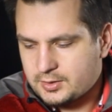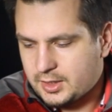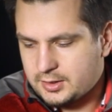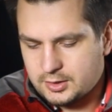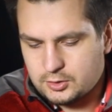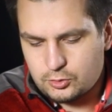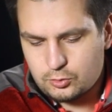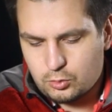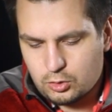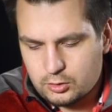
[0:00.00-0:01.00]
and they do
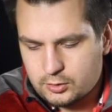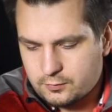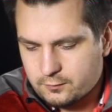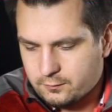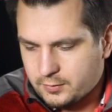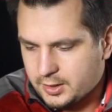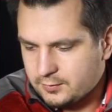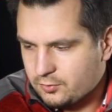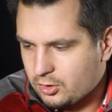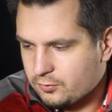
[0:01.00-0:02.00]
work
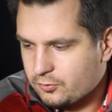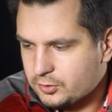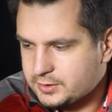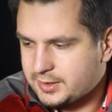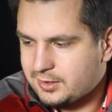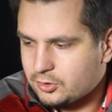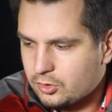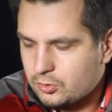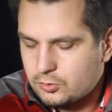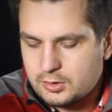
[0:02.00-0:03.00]
fine for autofocusing,
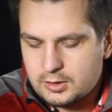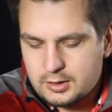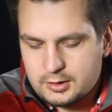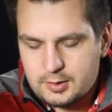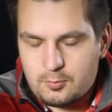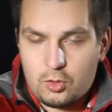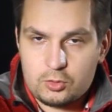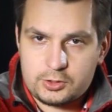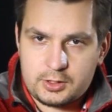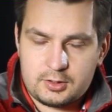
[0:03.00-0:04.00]
although the
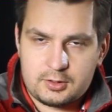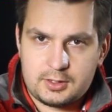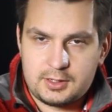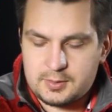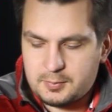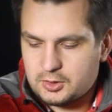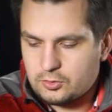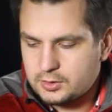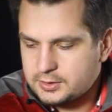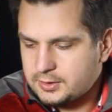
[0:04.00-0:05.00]
motor is a bit
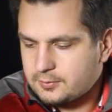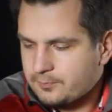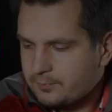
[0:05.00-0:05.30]
noisy.